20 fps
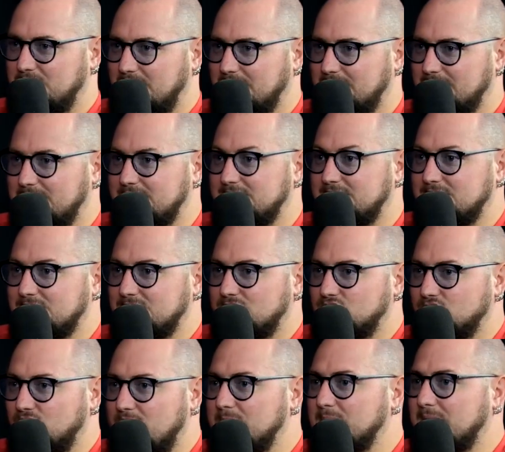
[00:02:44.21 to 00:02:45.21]
Like, this is a
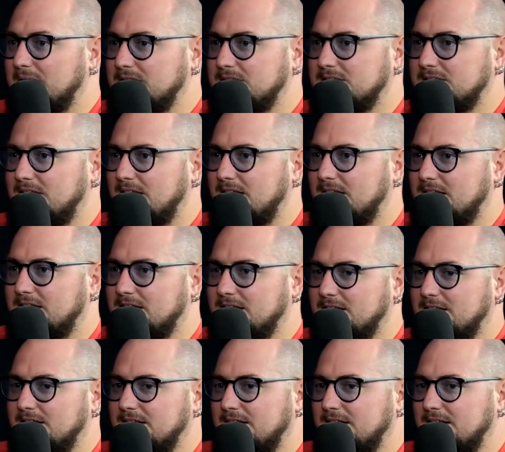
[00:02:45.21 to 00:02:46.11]
dream match. It's like